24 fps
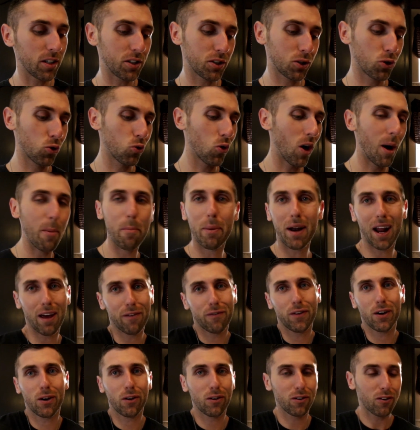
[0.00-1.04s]
gonna screw up, but I
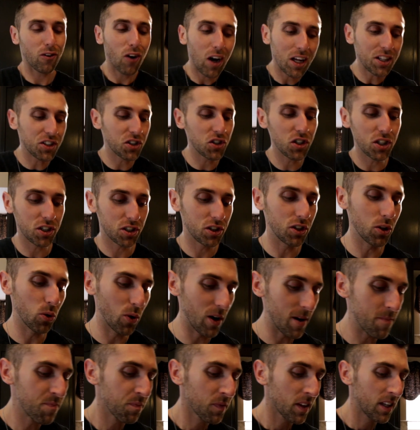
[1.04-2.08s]
figured let's just do
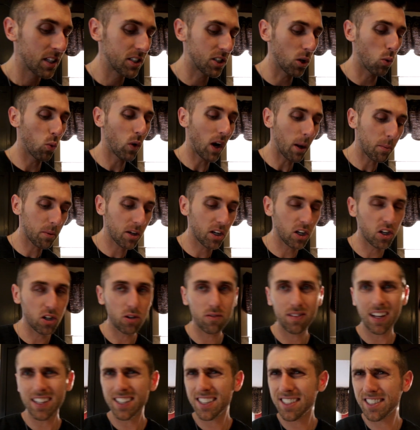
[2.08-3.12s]
it. So what I'm gonna
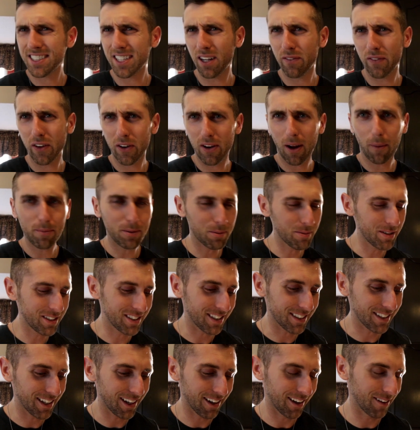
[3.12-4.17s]
do, that didn't sound very
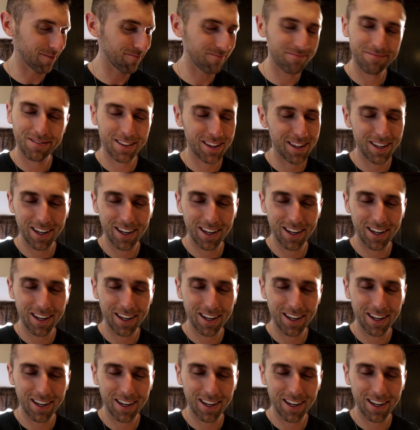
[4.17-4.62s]
optimistic, did it?